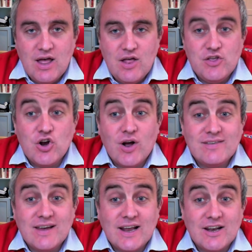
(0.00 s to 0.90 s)
The United
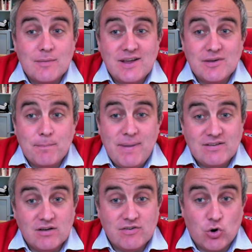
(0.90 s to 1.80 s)
Kingdom is a bit
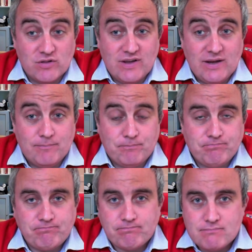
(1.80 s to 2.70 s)
of an oddity.
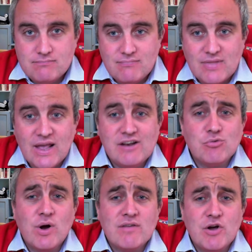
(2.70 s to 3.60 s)
It is
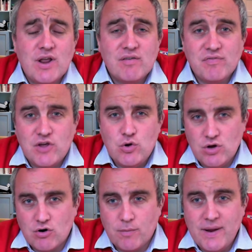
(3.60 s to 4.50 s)
one of only a few
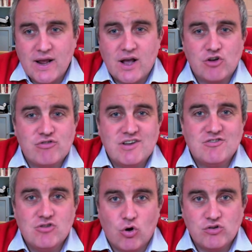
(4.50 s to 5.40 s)
European countries
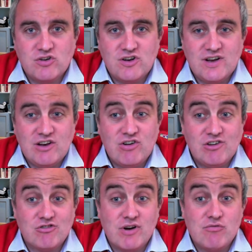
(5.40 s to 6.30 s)
not to teach
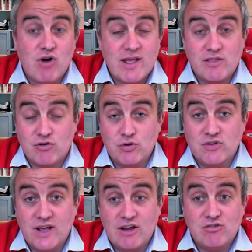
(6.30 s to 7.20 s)
history right through to
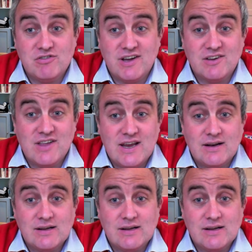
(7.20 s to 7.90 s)
the age of 16.